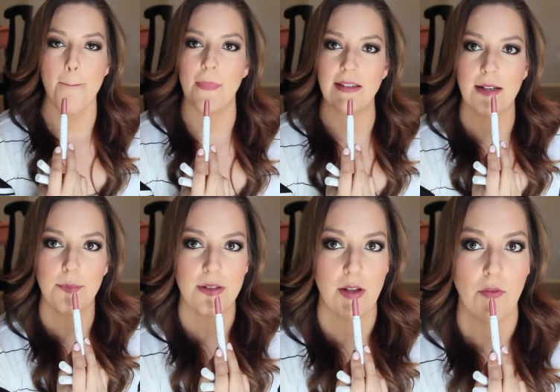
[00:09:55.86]
mess it up
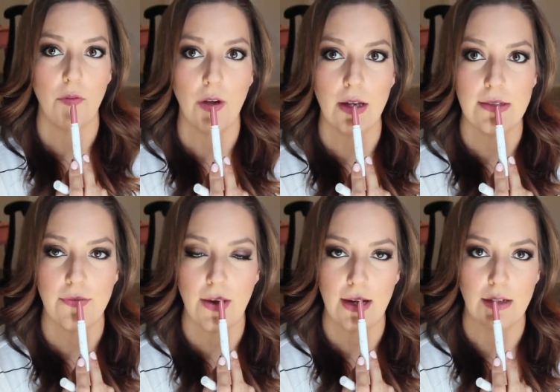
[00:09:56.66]
because I have a very
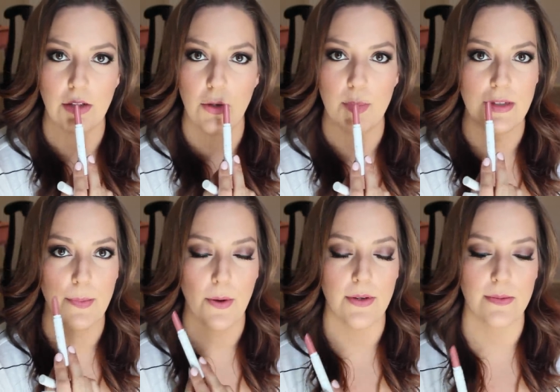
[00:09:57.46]
defined cupid's
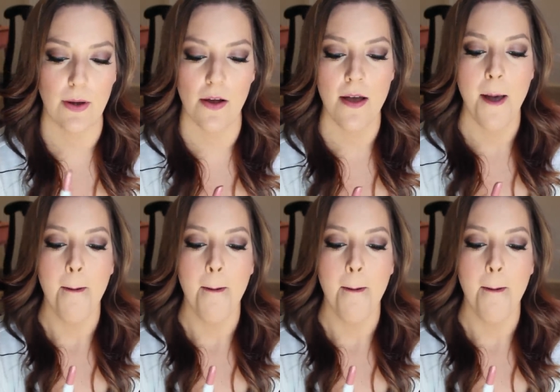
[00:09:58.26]
bow as well